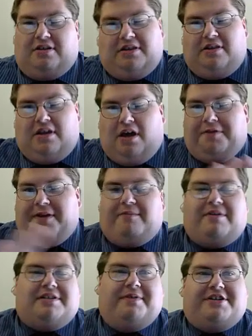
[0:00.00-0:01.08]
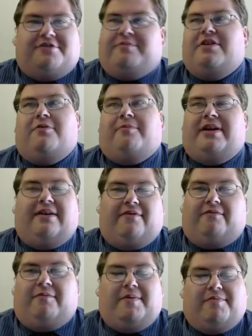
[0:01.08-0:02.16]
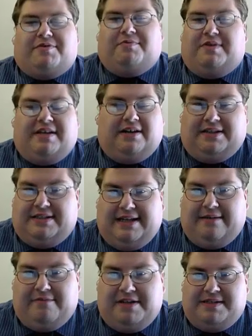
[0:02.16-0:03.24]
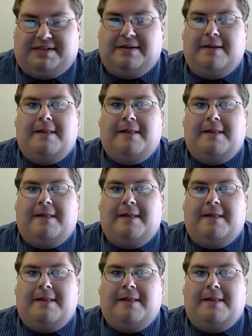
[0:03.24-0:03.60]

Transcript: nothing but his picture, but nobody ever remembers what the hell his name is.